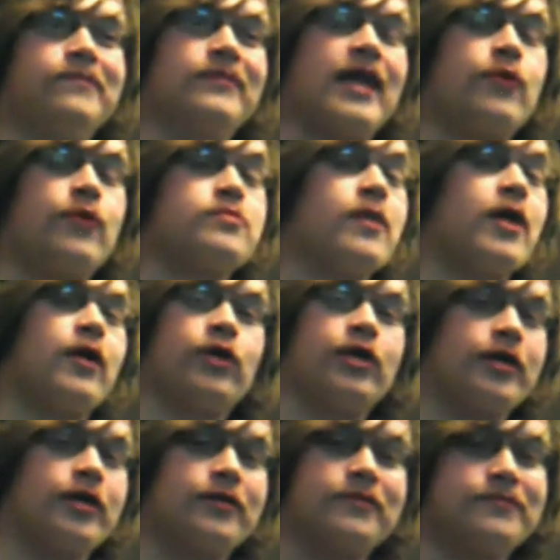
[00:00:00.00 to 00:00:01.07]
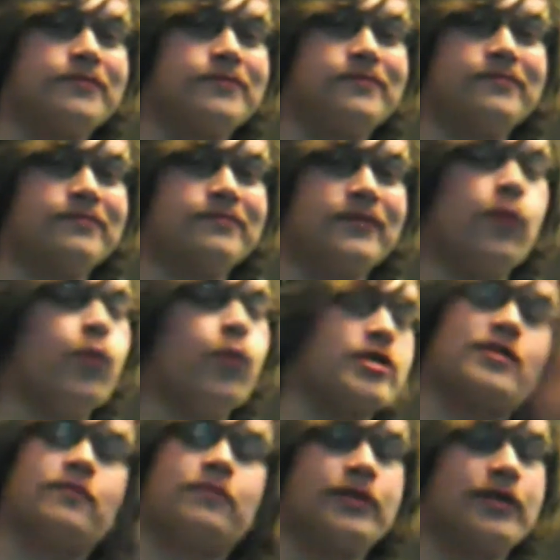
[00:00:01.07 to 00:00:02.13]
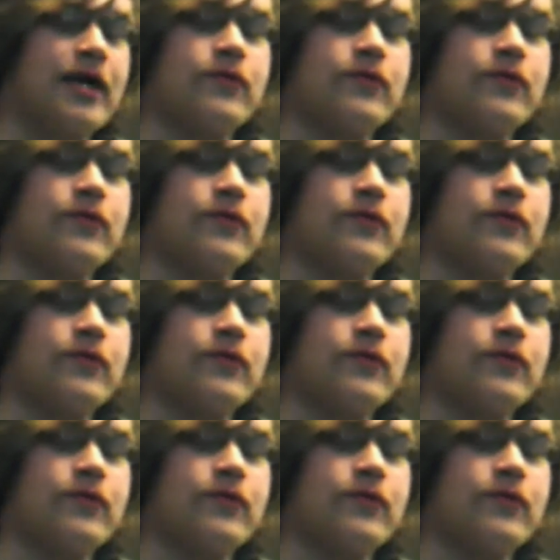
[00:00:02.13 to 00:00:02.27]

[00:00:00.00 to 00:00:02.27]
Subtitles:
that was my weekend. It wasn't. But